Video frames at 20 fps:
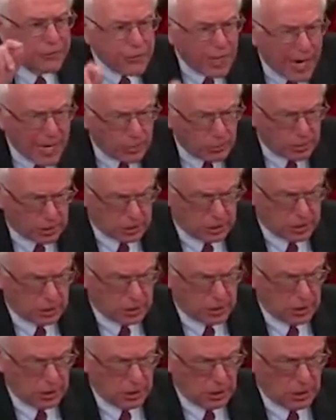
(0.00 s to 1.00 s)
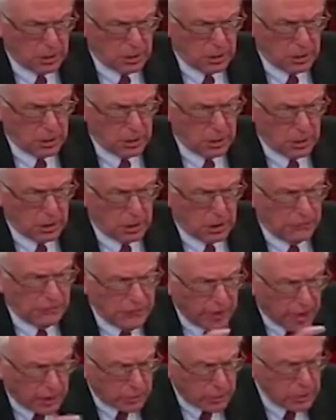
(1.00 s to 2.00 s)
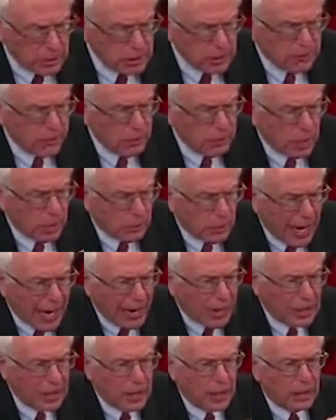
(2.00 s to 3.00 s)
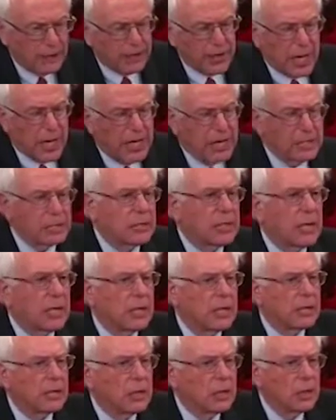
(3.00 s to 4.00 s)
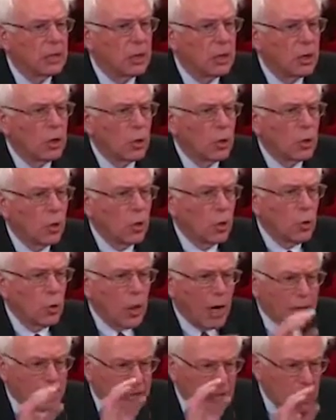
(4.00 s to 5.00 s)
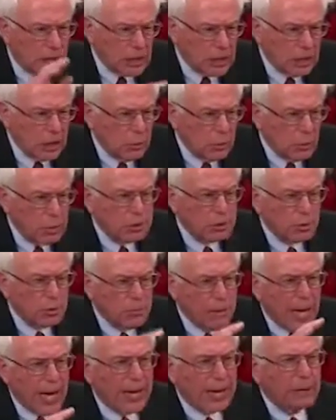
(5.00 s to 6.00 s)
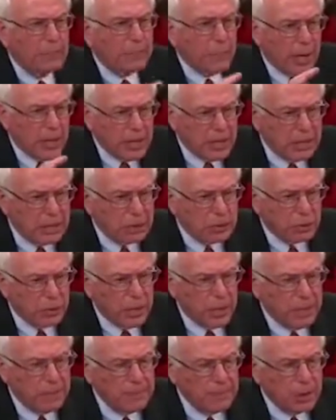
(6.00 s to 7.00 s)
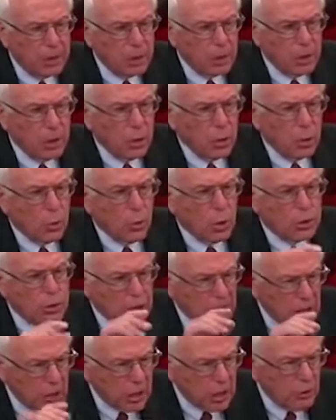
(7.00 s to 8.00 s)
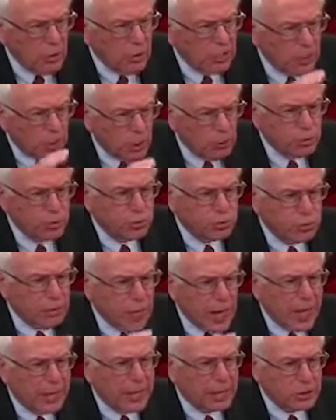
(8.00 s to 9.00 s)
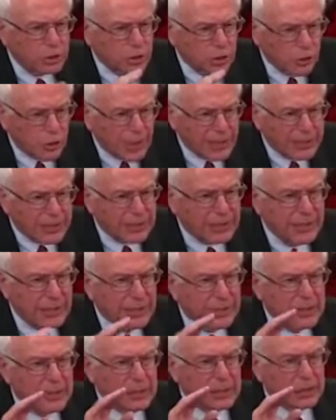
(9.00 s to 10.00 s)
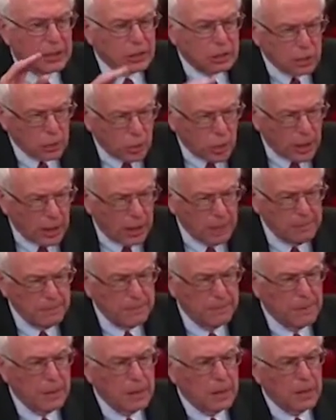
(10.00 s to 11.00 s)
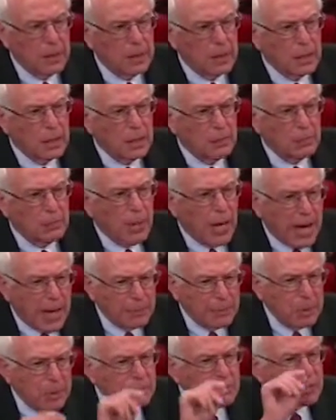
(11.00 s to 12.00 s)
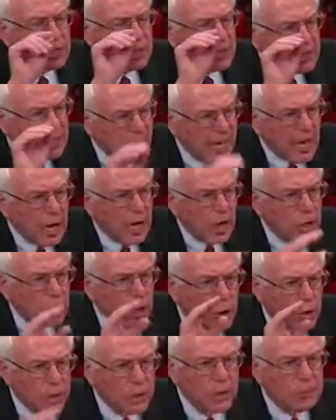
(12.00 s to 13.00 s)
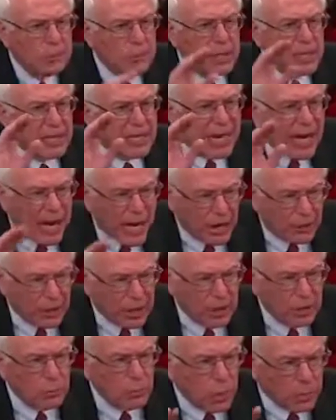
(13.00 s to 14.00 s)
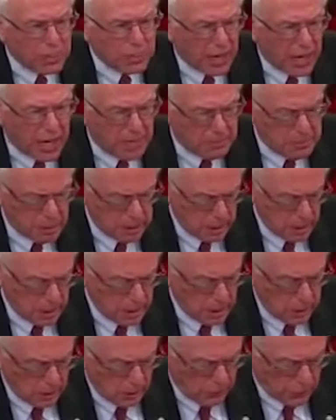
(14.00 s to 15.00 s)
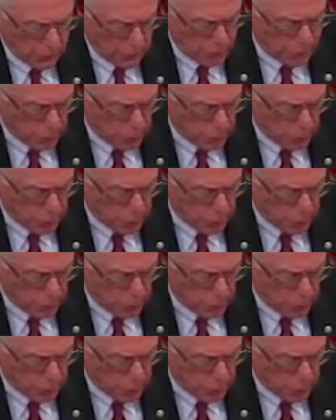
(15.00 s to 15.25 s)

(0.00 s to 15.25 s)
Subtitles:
thousands of veterans from Iraq and Afghanistan who are dealing with traumatic brain injury, who are dealing with post-traumatic stress disorder, problems that they are going to be carrying with them for